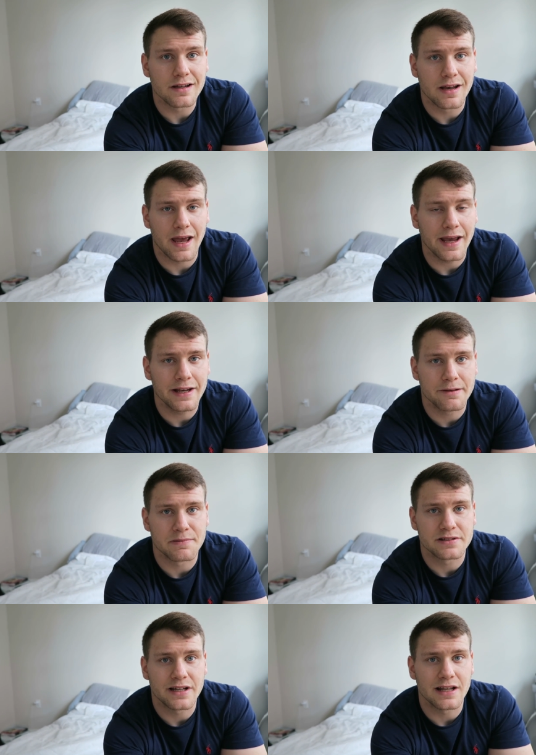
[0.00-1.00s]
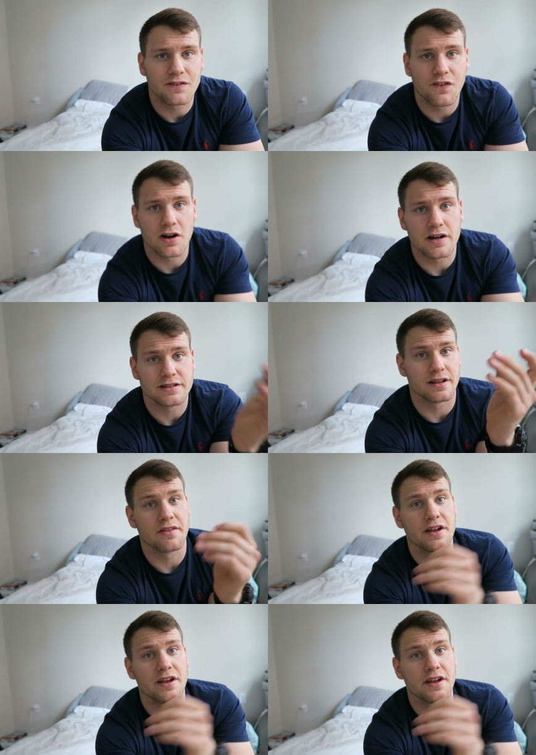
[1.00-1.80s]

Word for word: 80% as far as